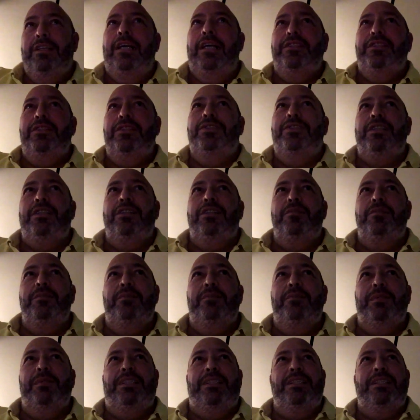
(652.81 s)
you still
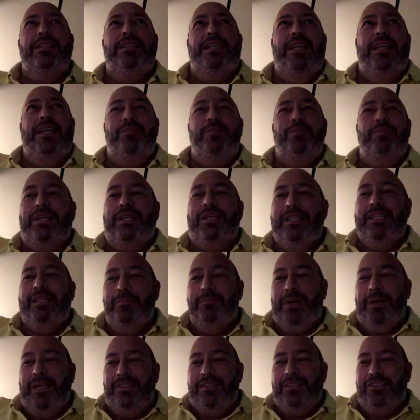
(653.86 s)
remember Zinzan Brook and the
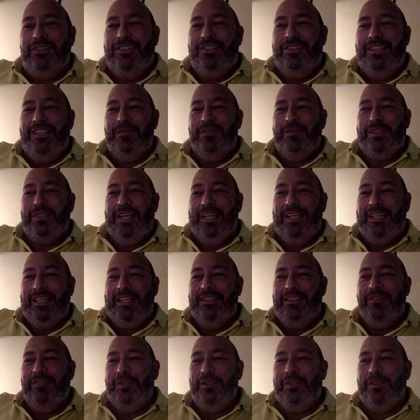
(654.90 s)
bunch. You know what I'm saying? And you
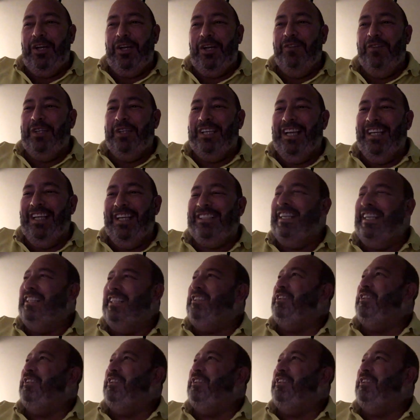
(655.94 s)
haven't got over that yet,